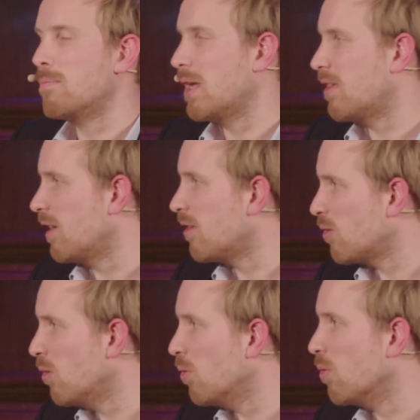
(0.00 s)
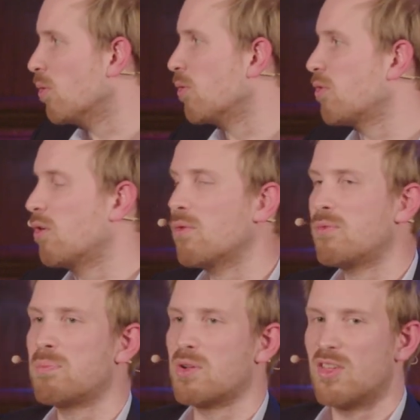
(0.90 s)
mixing schools, of
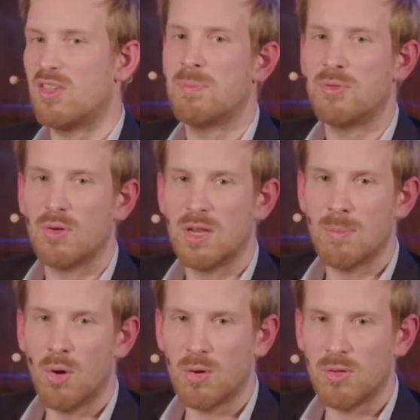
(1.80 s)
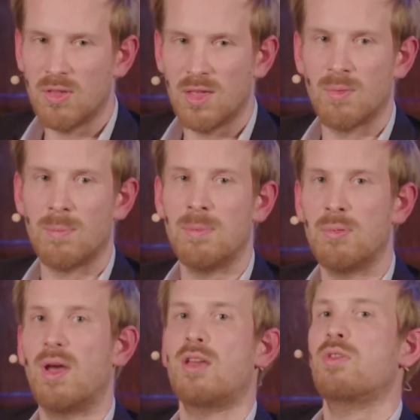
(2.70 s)
participatory democracy, where
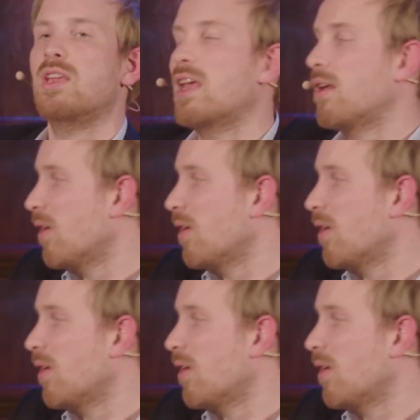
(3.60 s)
people actually get